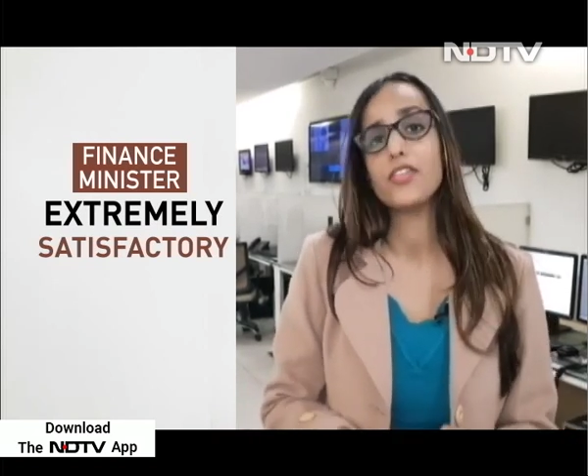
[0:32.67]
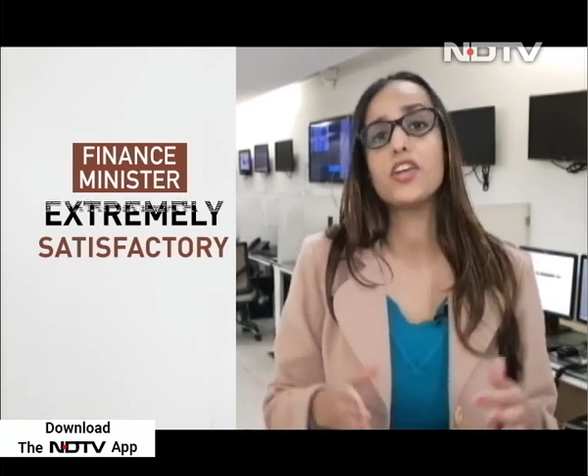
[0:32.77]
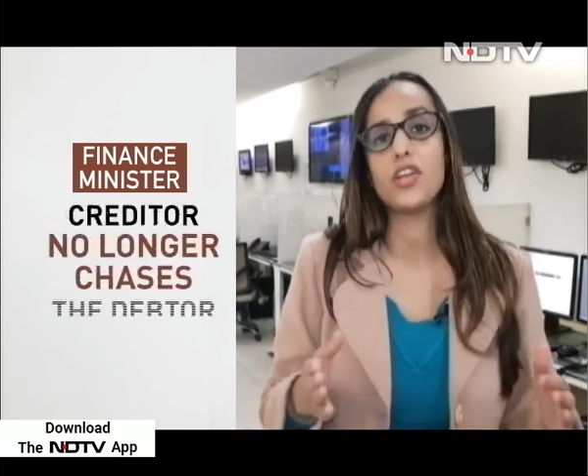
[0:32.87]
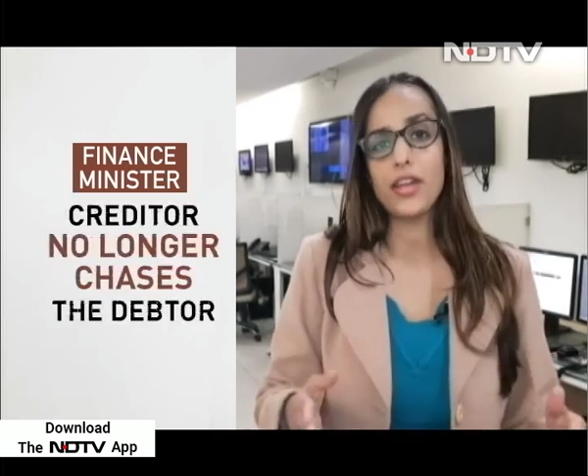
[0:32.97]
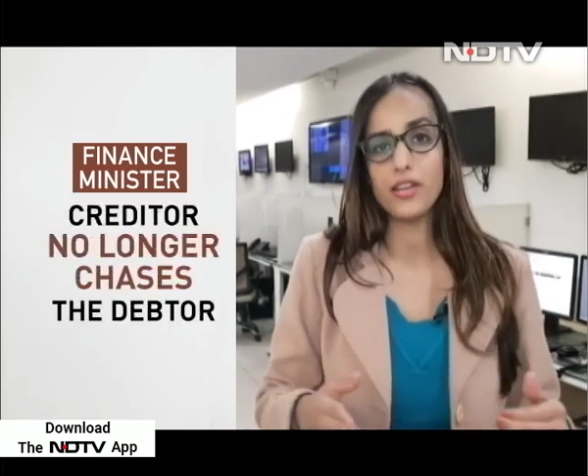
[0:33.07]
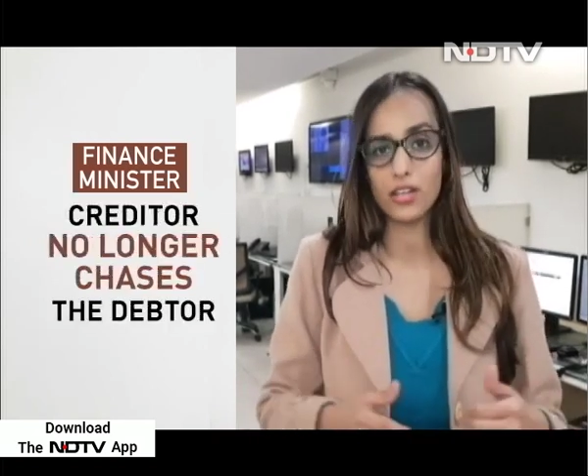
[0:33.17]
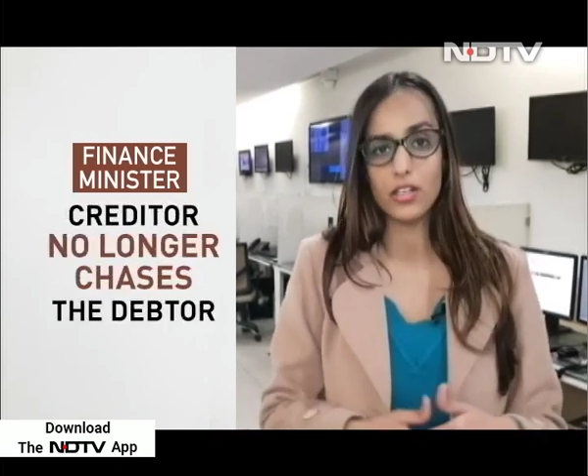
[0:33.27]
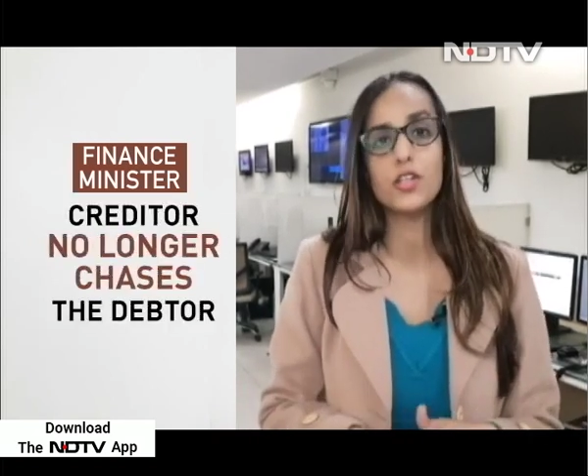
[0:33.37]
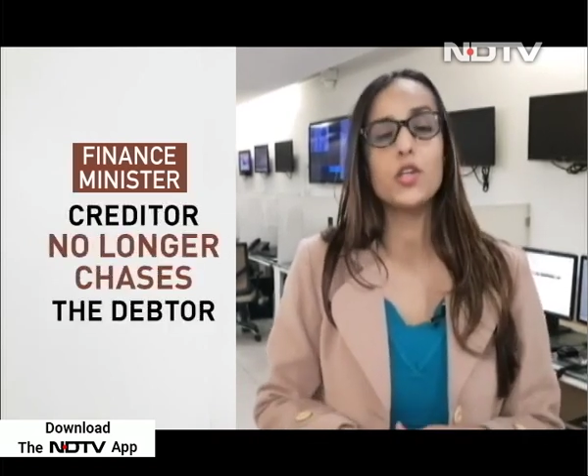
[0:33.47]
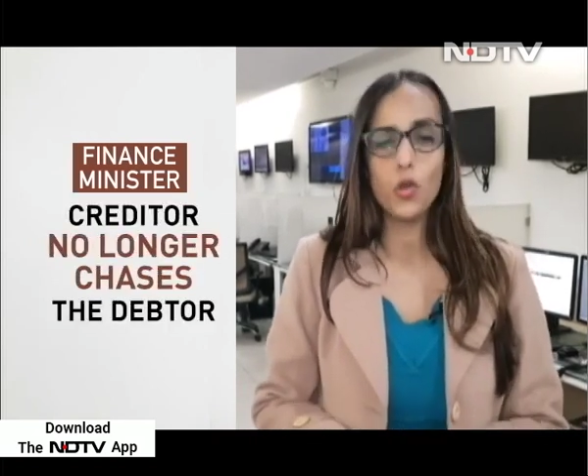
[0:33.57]
The
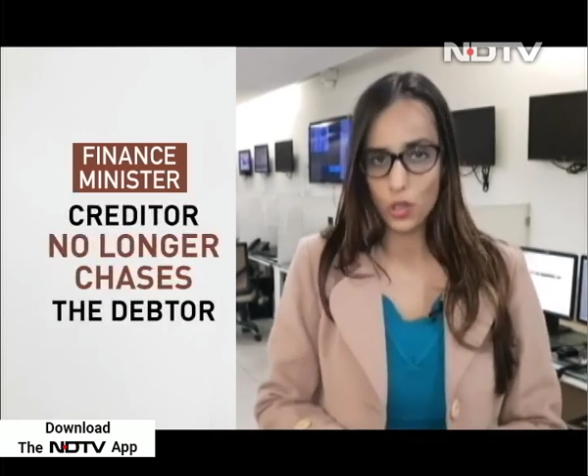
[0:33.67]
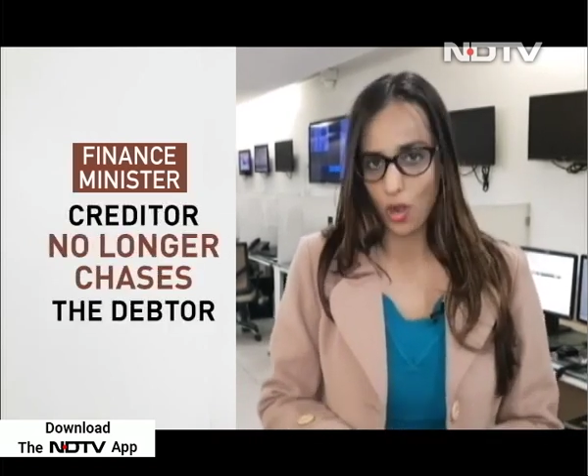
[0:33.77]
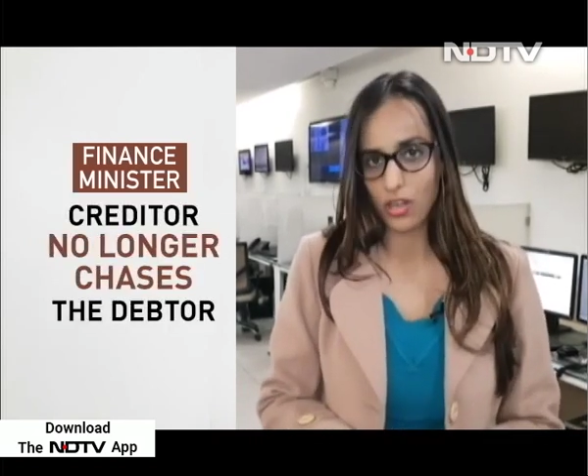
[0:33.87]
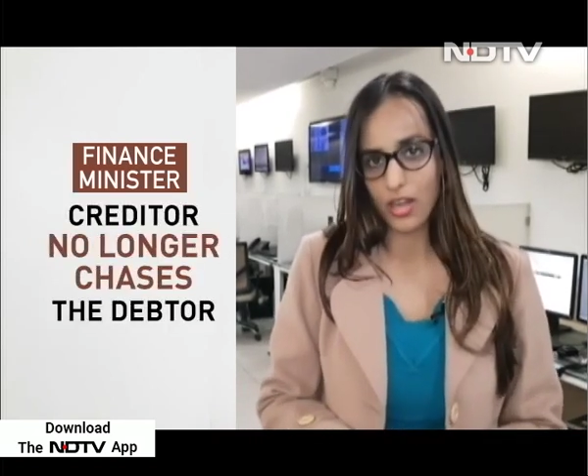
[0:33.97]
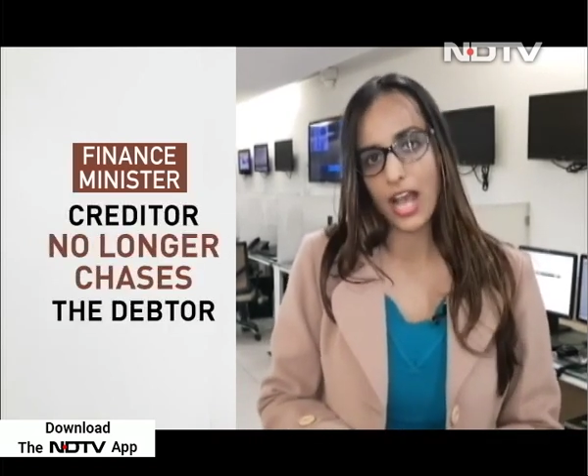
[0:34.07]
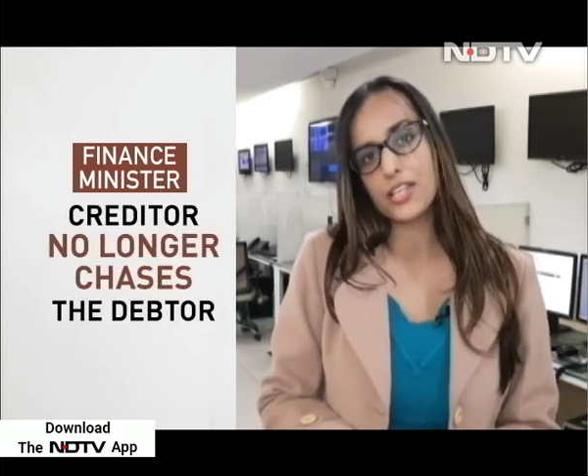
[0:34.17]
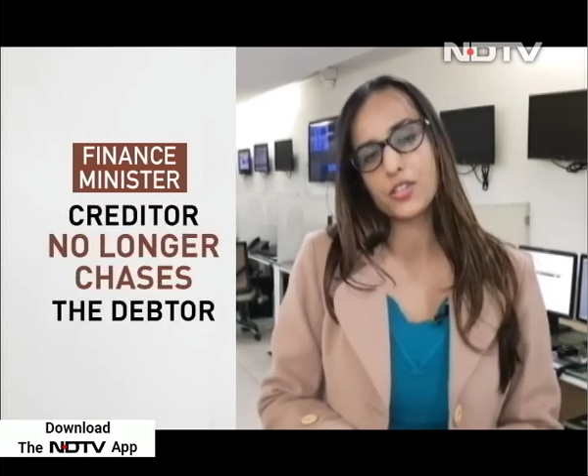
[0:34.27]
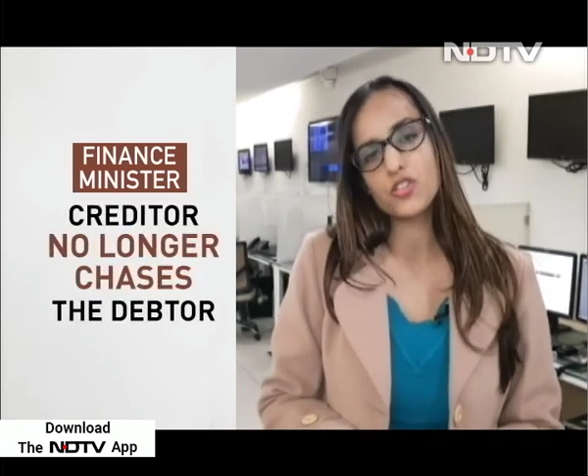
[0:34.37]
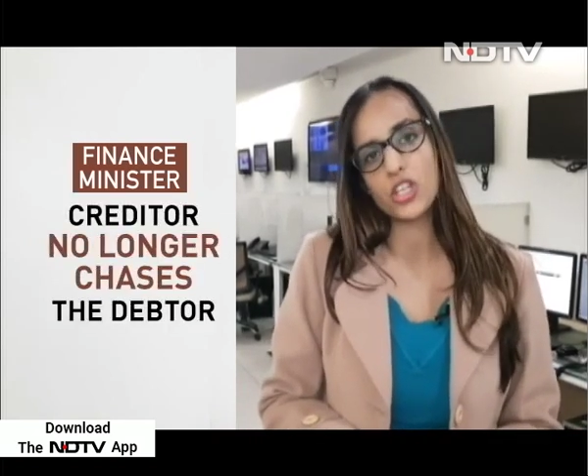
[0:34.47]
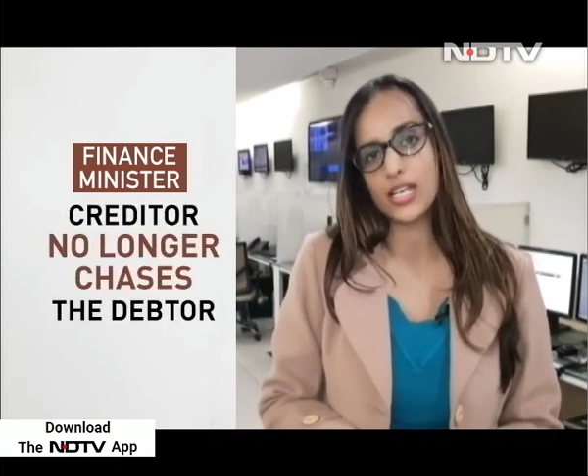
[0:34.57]
creditor no longer has
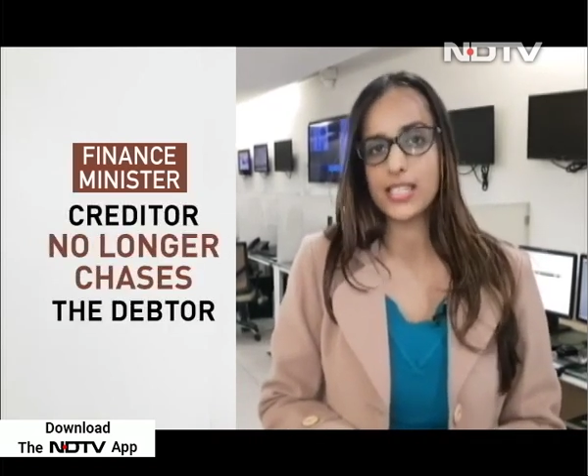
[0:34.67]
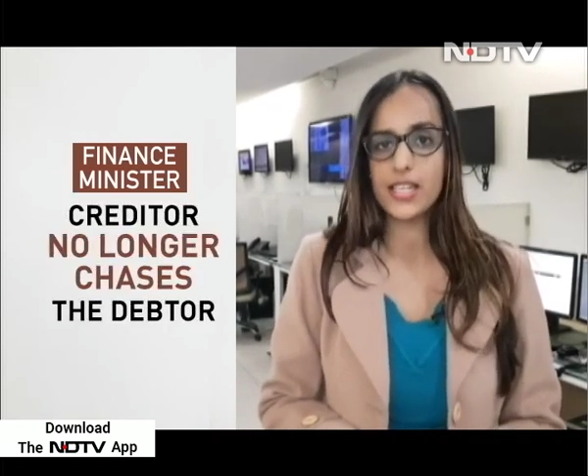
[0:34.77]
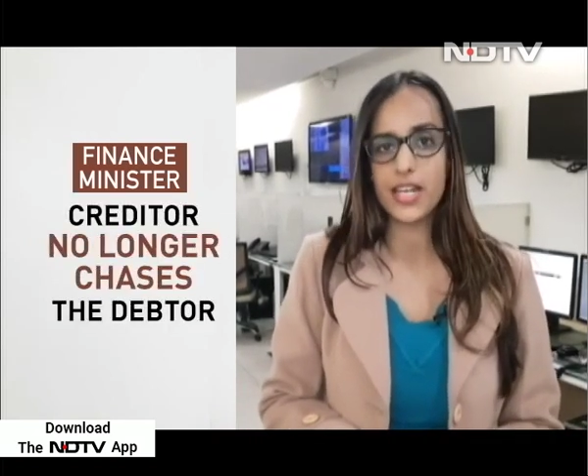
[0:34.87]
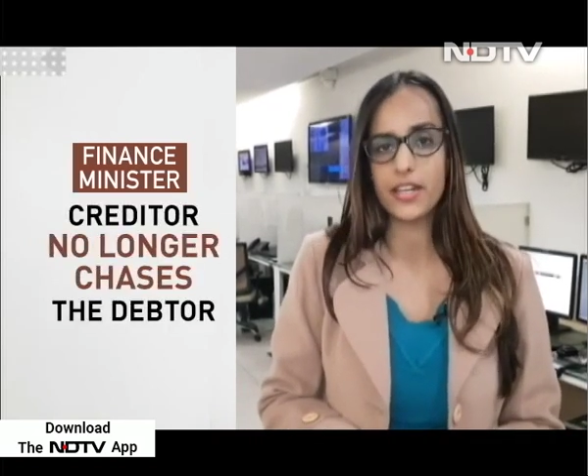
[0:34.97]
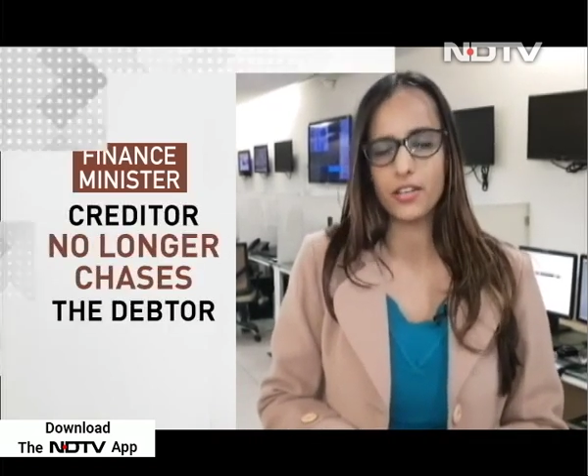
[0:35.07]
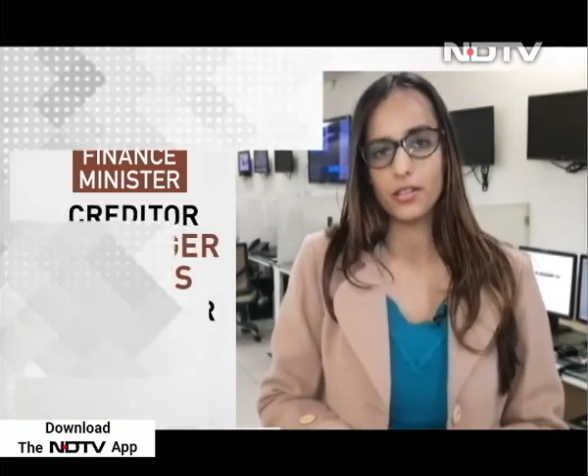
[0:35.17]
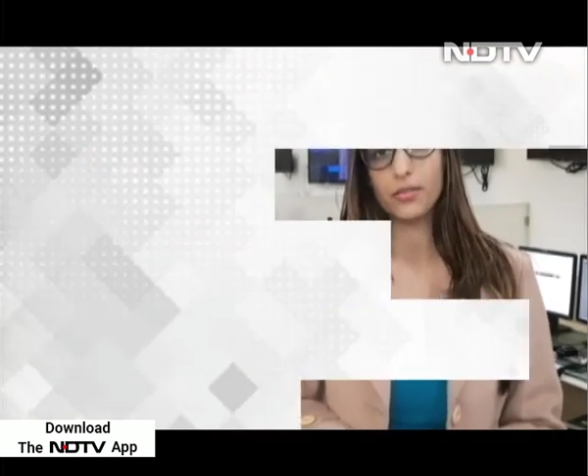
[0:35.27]
to chase the debtor.